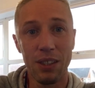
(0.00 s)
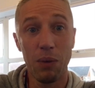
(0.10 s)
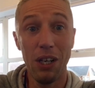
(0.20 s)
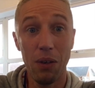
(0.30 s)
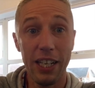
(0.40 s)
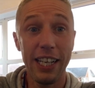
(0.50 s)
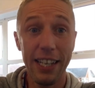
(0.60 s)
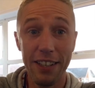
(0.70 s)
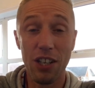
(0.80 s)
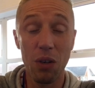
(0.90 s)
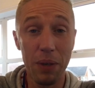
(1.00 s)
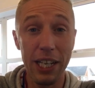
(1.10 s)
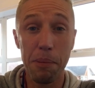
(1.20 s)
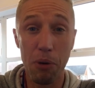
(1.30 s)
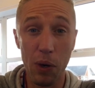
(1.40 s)
Well, it is
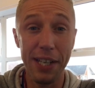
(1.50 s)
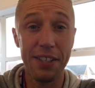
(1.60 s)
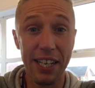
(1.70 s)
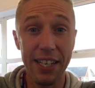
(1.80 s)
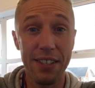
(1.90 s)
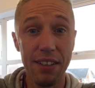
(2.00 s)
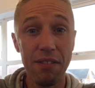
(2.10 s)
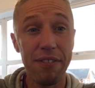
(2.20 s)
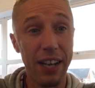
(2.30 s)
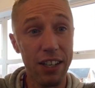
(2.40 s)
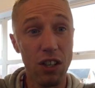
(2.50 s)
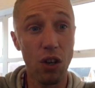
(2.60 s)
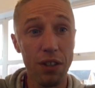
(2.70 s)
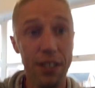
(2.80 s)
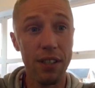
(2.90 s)
only a pre-season, thank
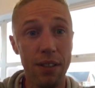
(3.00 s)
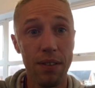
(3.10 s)
God.